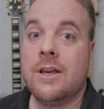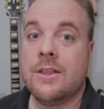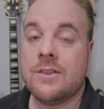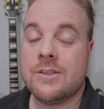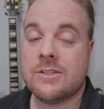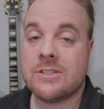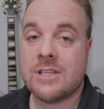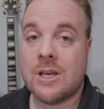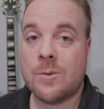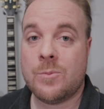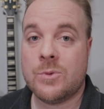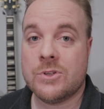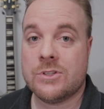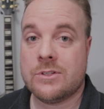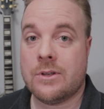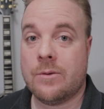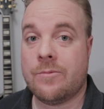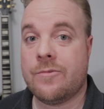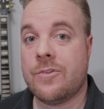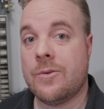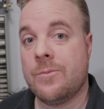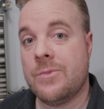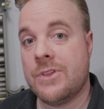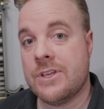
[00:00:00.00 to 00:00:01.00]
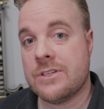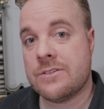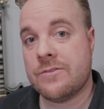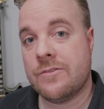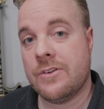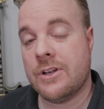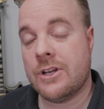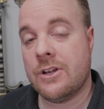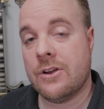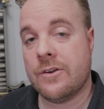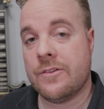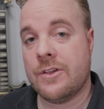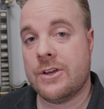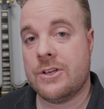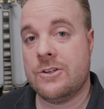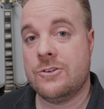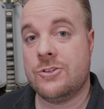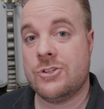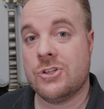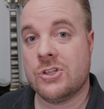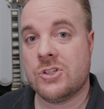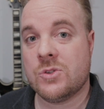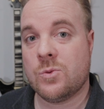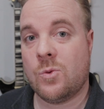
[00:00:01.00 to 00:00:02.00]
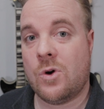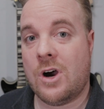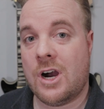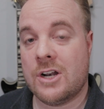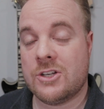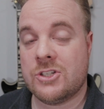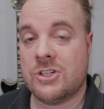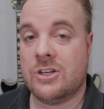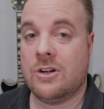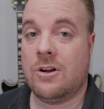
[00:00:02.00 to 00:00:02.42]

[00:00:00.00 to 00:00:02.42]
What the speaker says: the samples up from this video that you just watched,